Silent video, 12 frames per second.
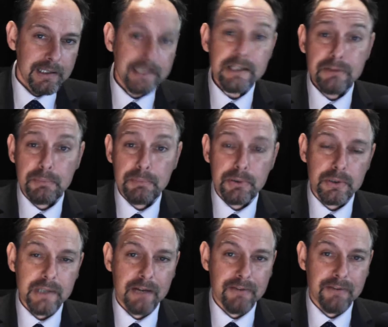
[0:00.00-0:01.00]
This
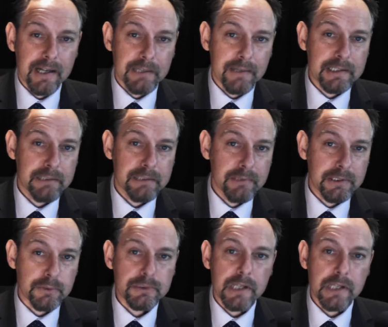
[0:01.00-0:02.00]
report evaluates the
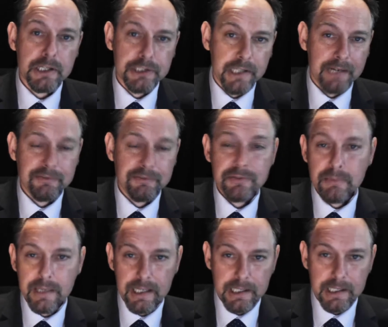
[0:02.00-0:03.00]
results achieved
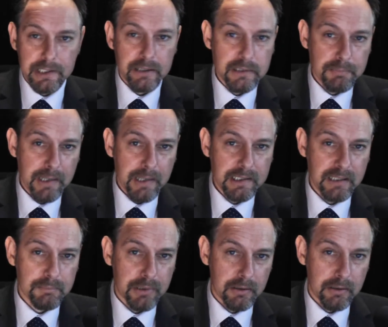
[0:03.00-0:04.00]
from EU
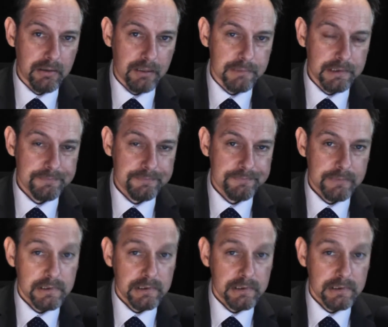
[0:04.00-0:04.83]
spending programmes.